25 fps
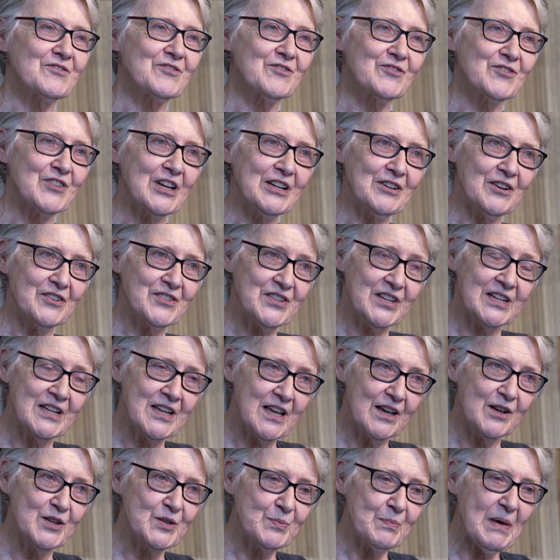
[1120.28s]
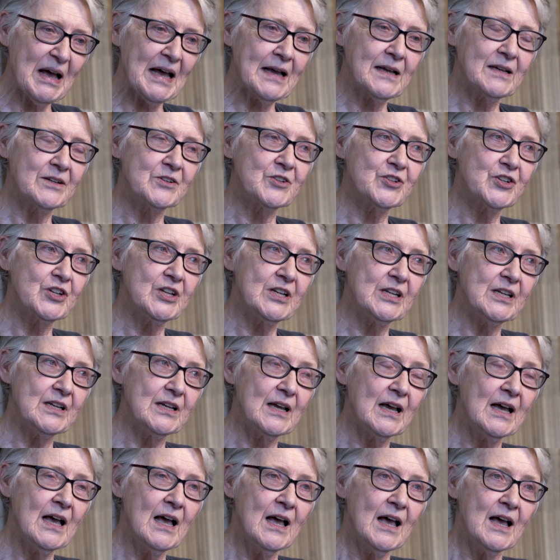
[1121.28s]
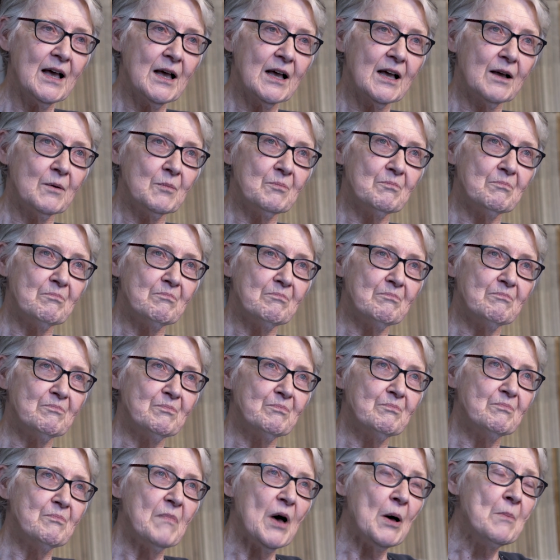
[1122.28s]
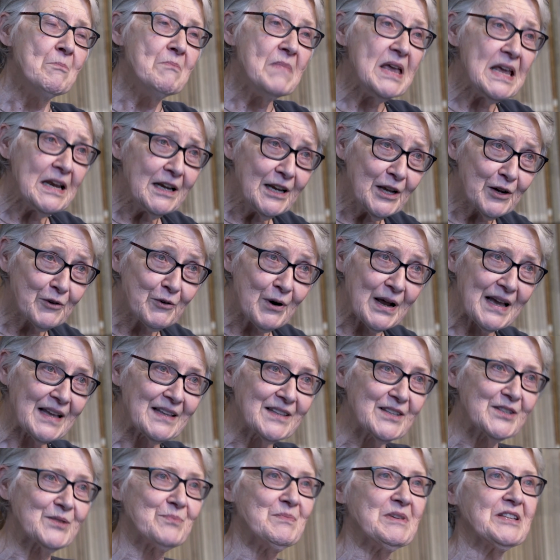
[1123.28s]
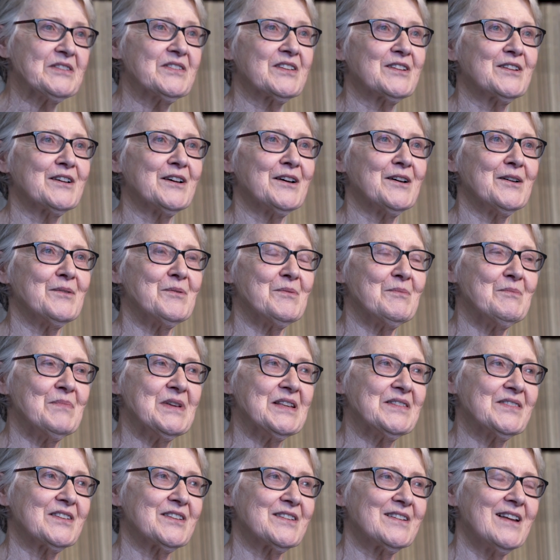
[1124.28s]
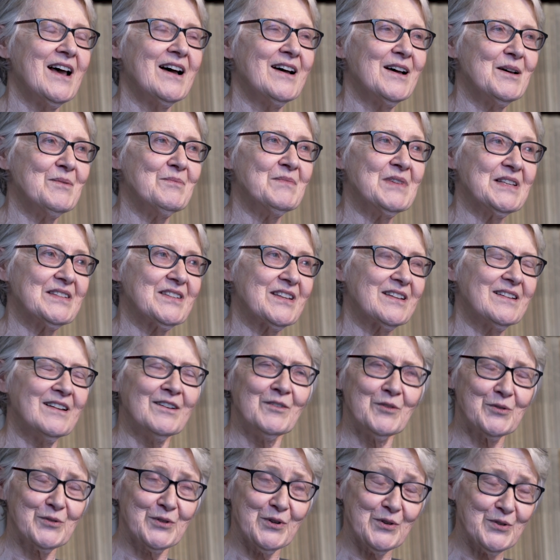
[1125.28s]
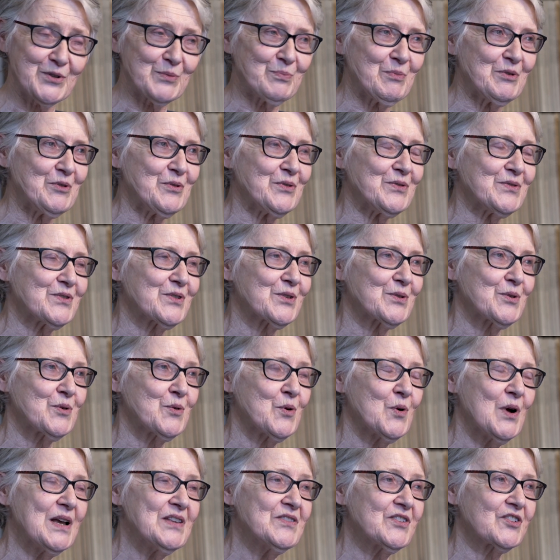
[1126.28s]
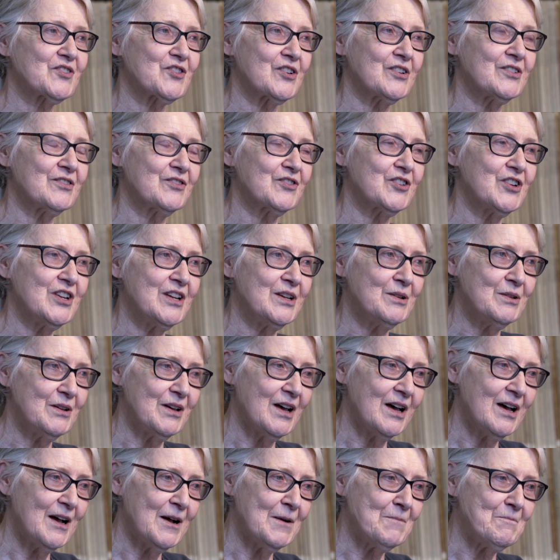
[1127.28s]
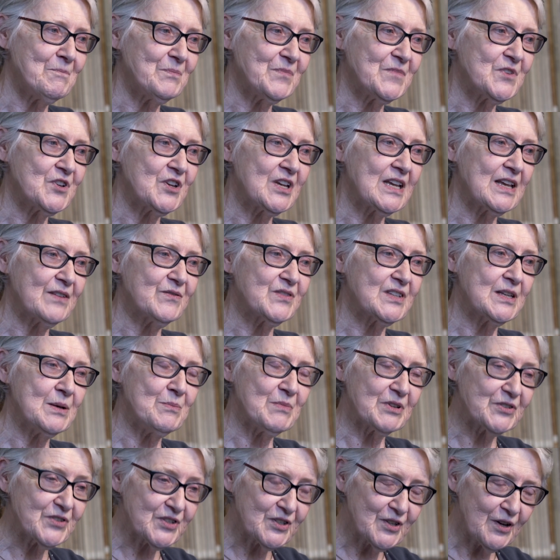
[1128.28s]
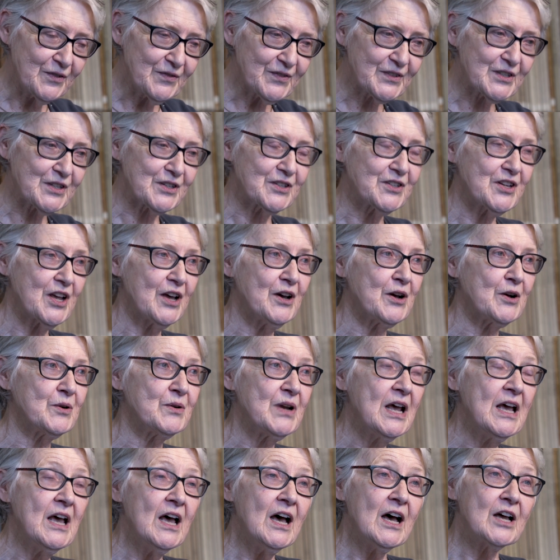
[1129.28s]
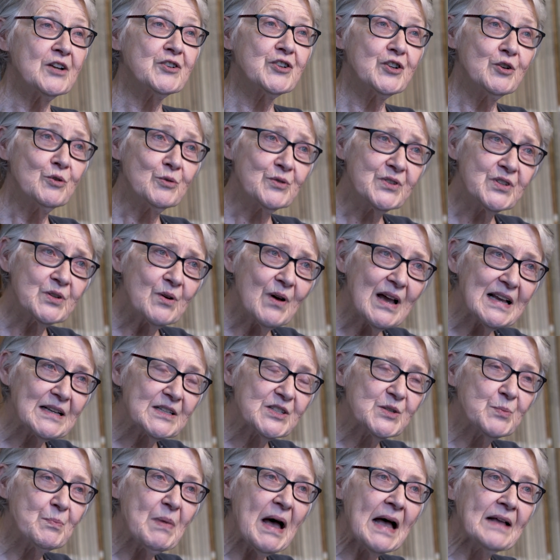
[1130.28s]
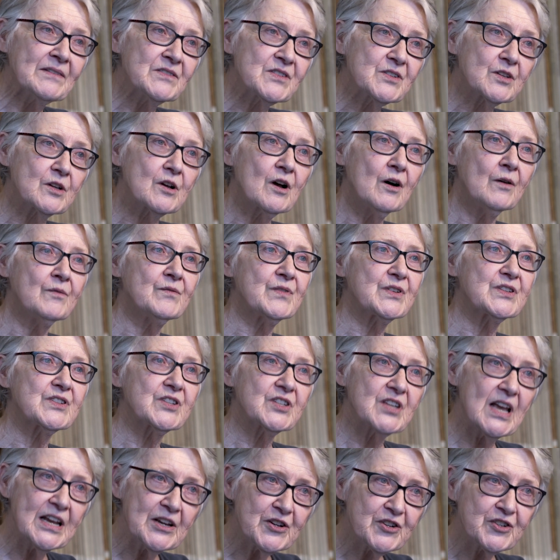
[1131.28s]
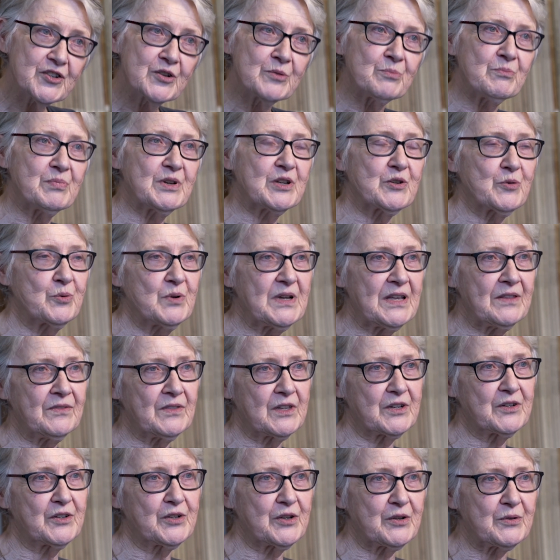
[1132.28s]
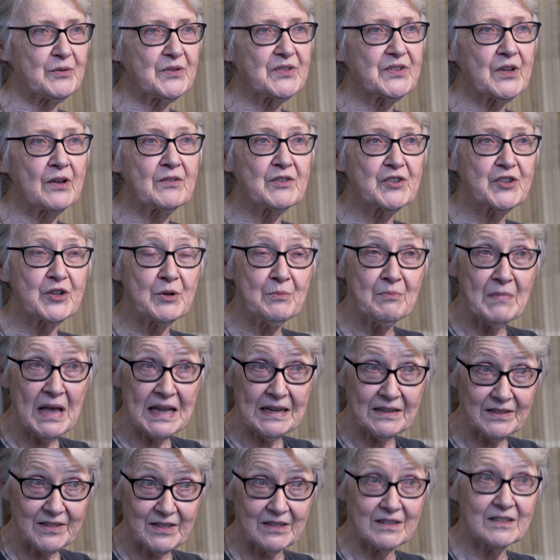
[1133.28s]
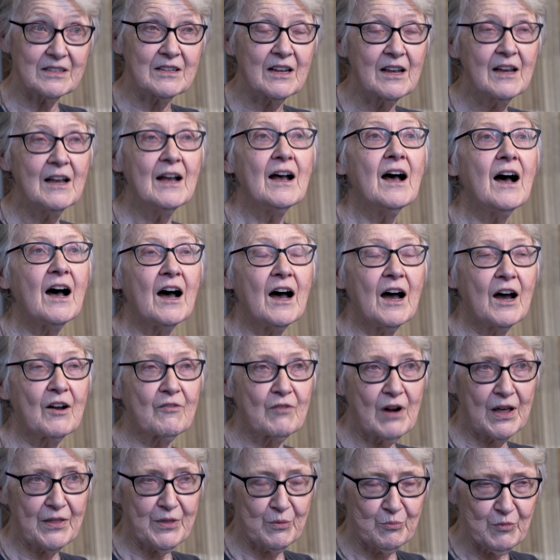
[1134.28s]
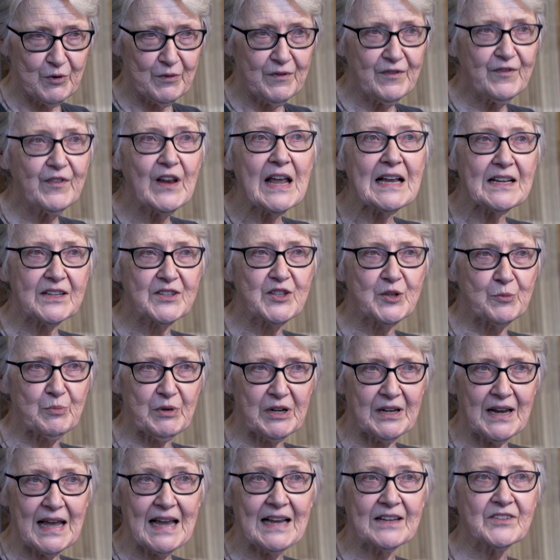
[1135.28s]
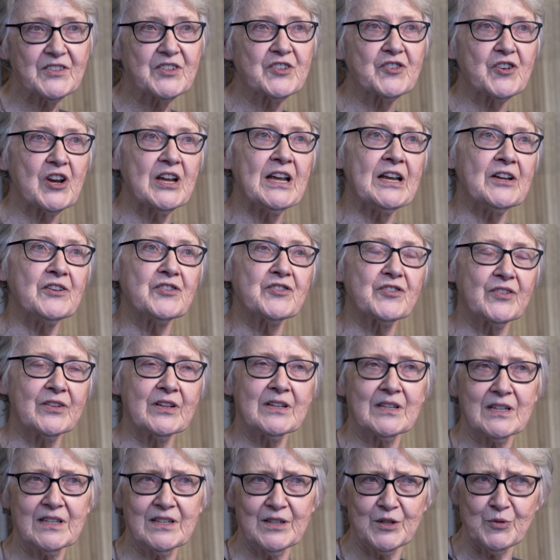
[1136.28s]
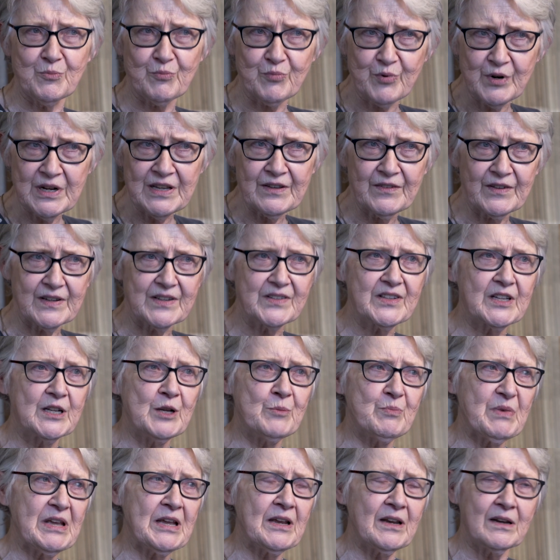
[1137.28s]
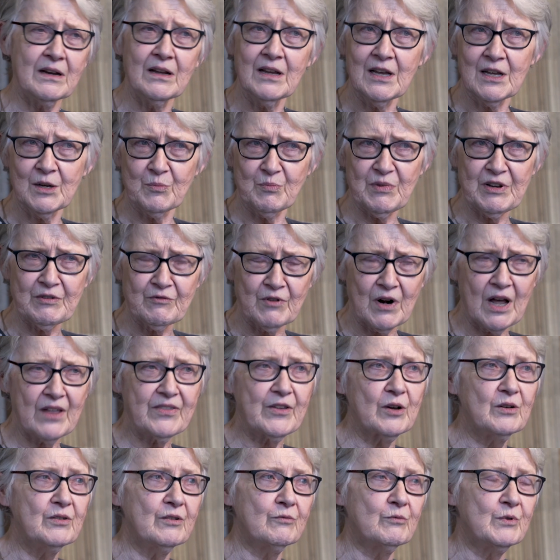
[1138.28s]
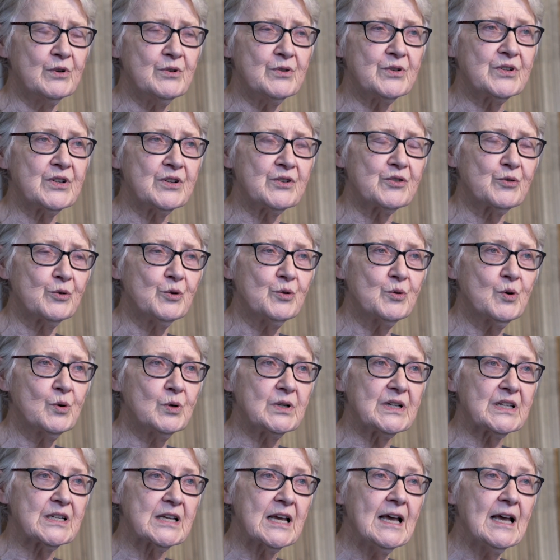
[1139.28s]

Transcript: Jane Austen goes back and she ameliorates Mr. Lord Osborne's question. She gives him a softer tone, and she also expands the conversation between the two. So she makes it a rather more flexible exchange than it had previously been rather rude and awkward.